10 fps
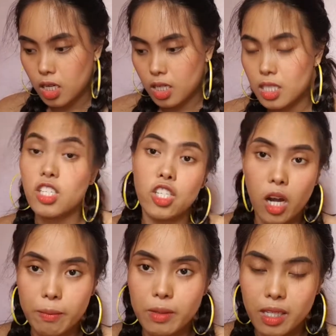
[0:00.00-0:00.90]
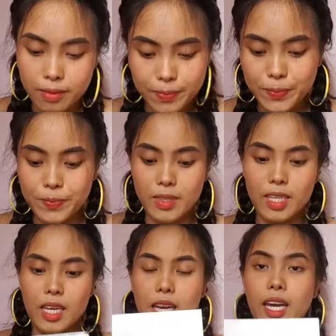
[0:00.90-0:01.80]
It's a Shopee.
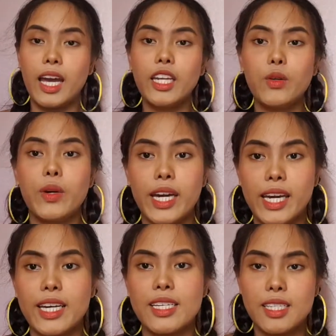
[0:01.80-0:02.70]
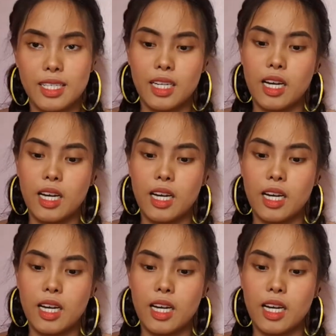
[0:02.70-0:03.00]
Anyways,